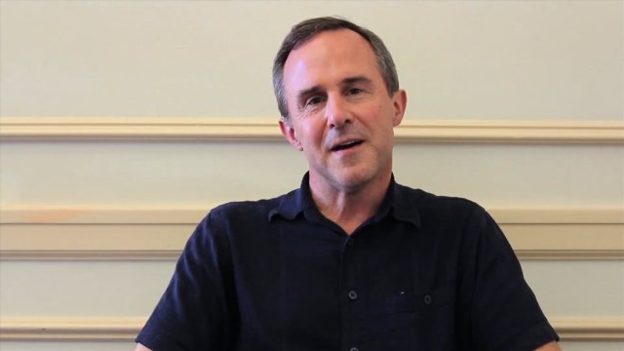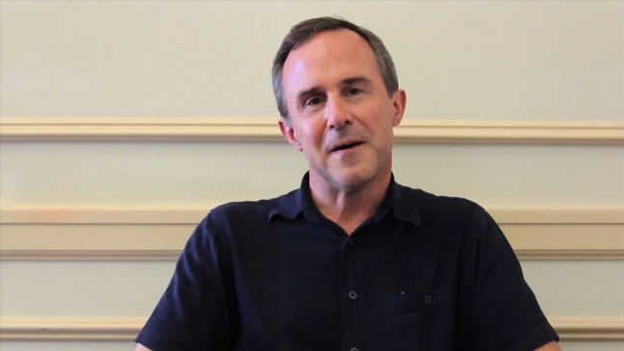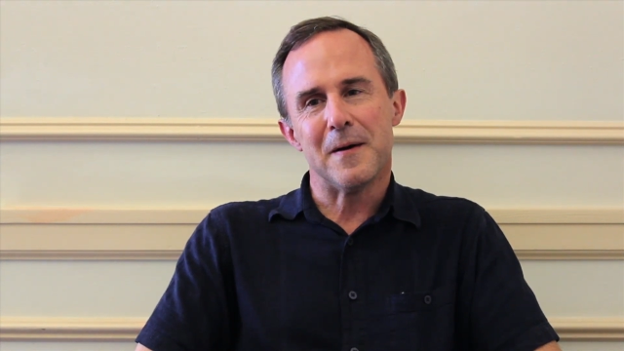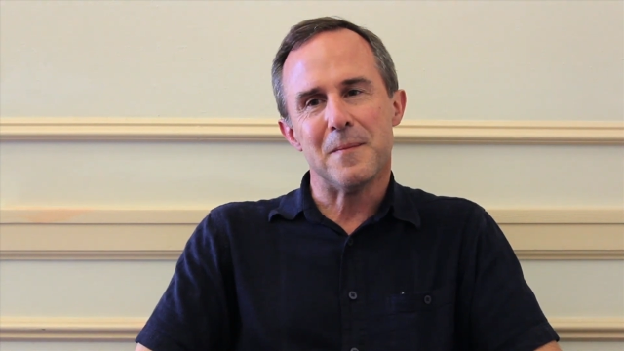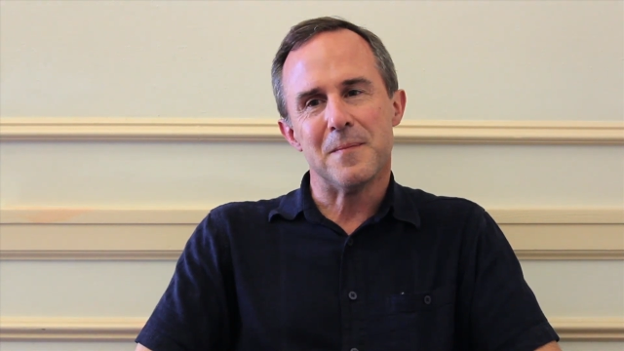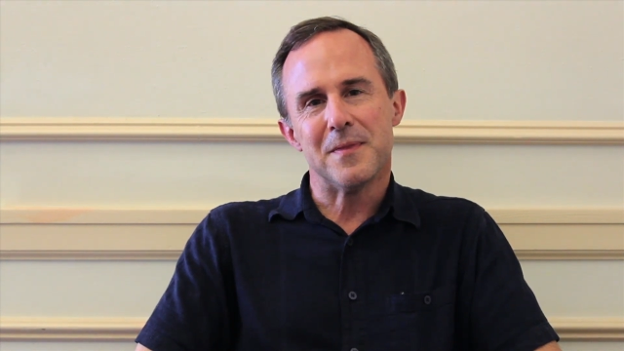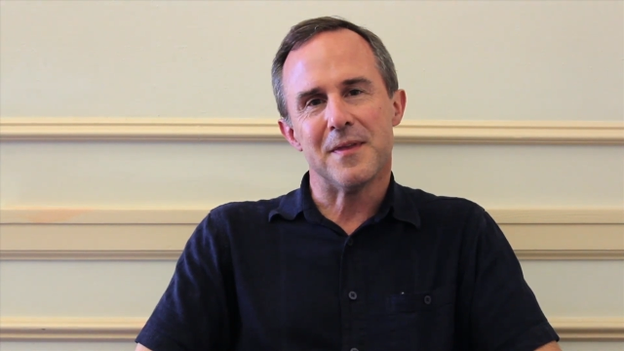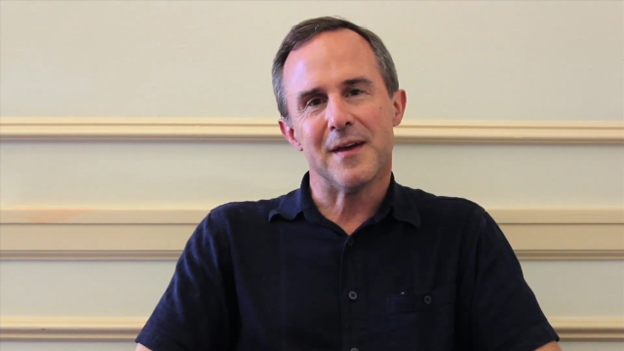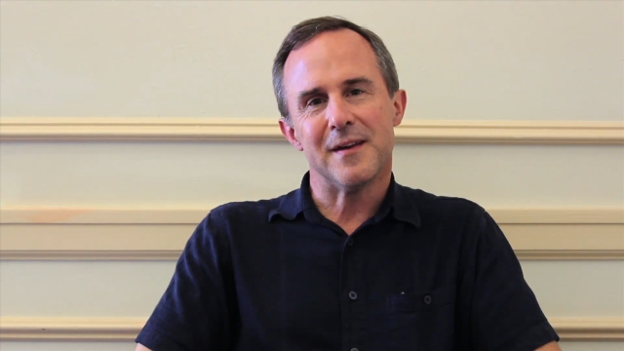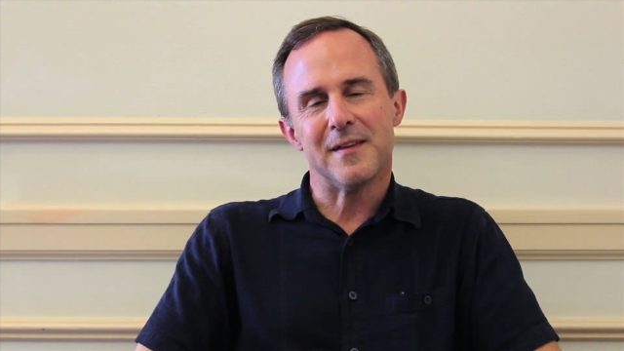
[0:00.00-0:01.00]

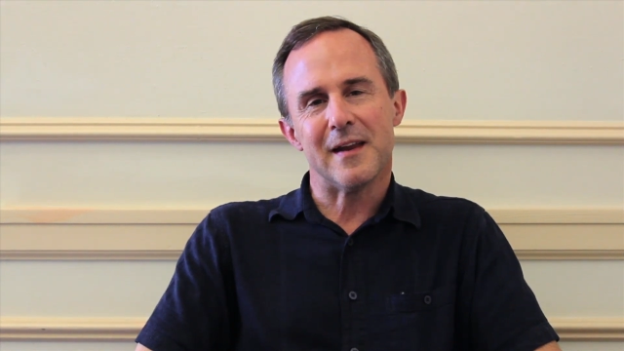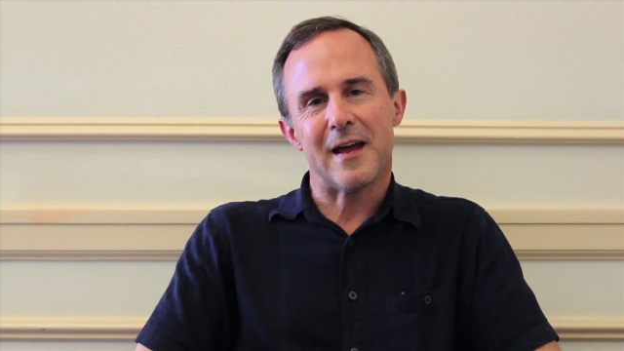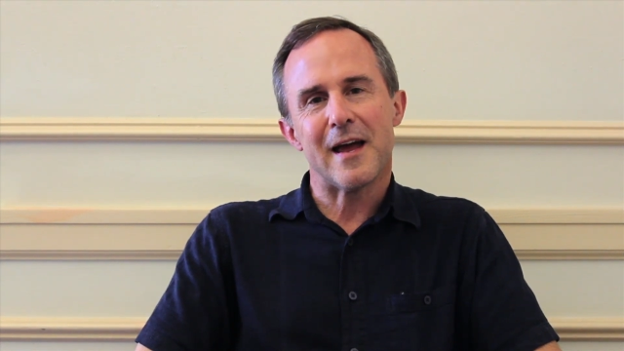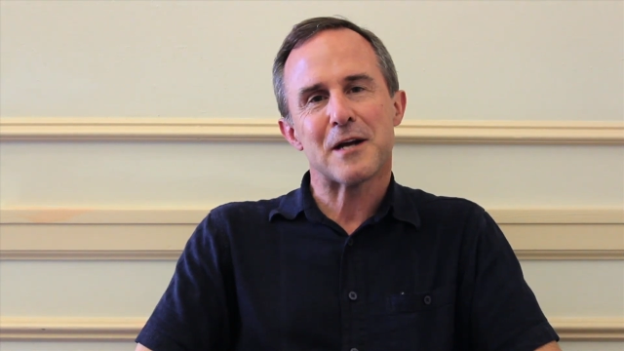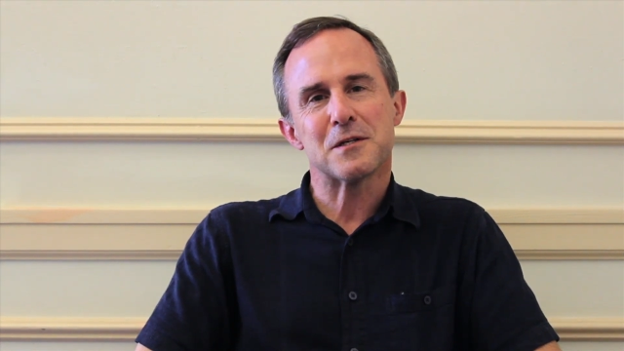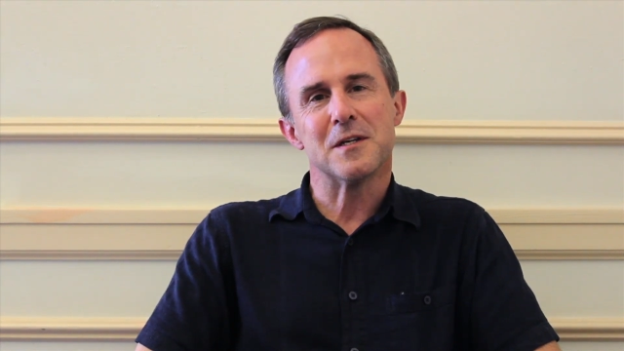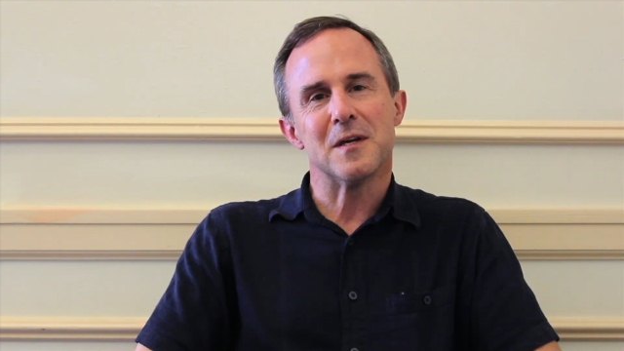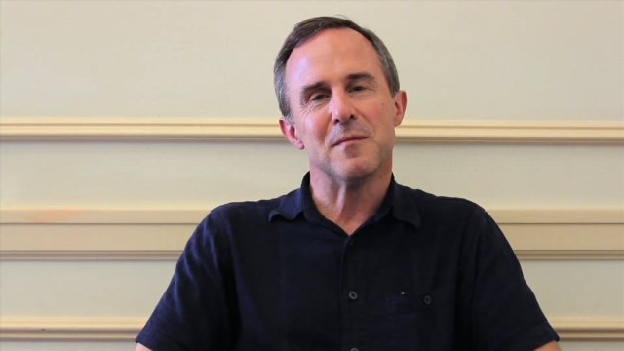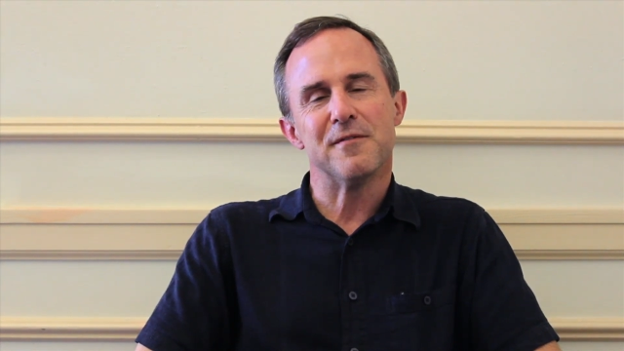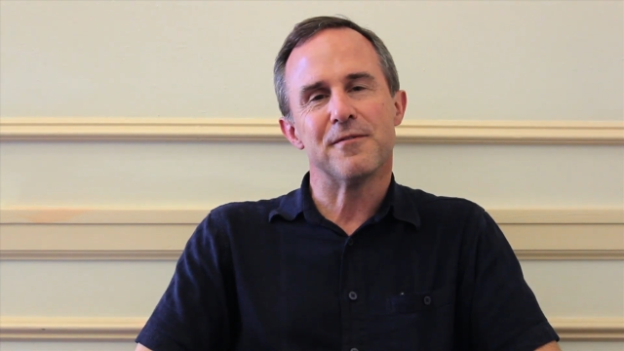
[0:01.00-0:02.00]
that I actually
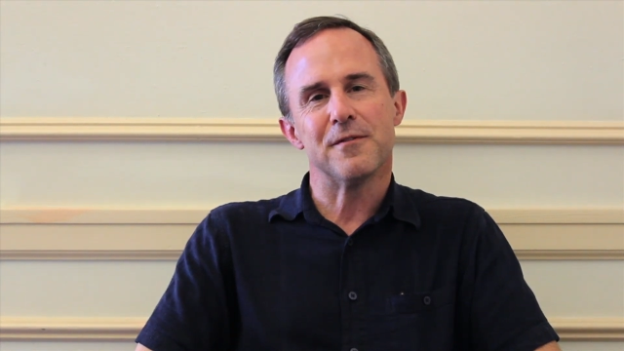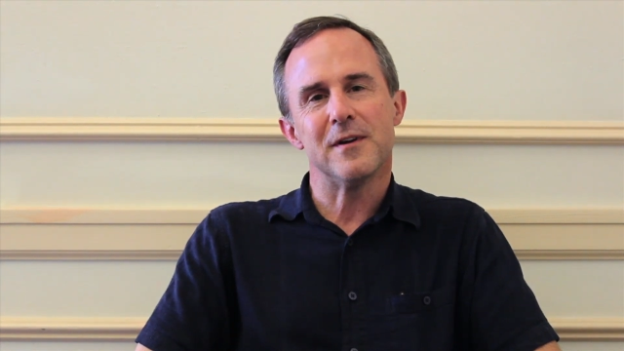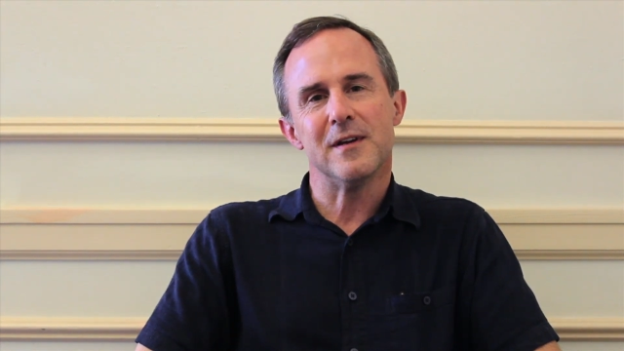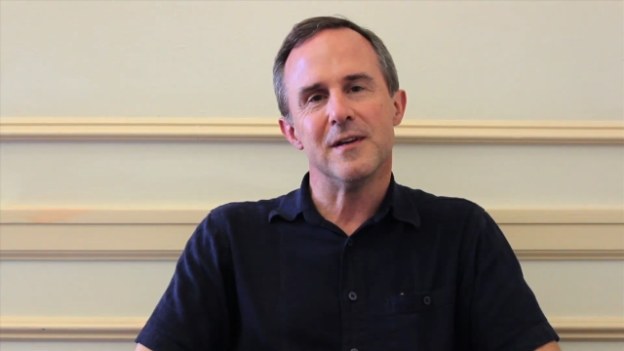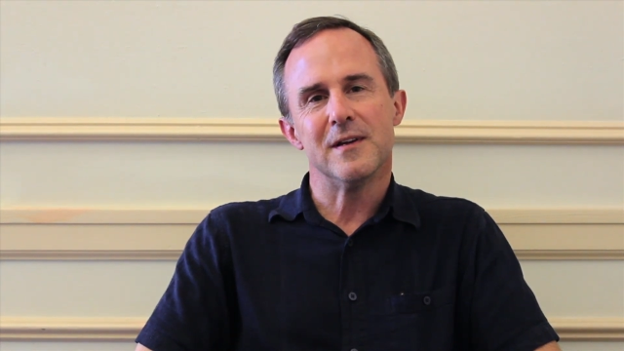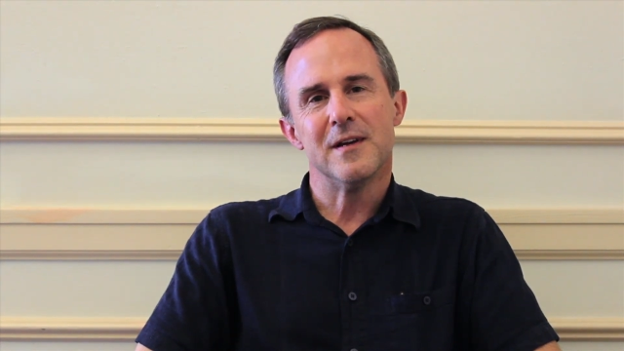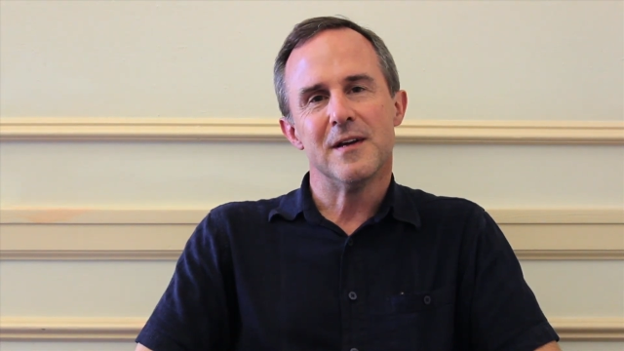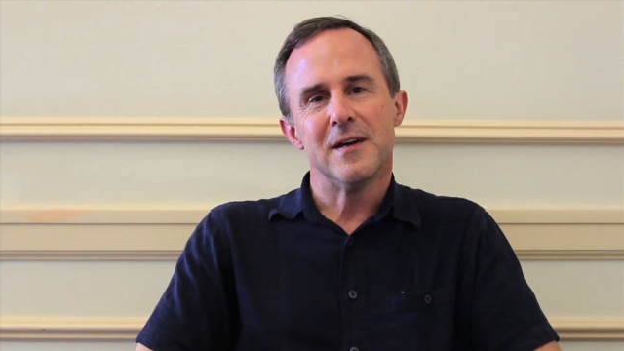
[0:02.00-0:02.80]
can be free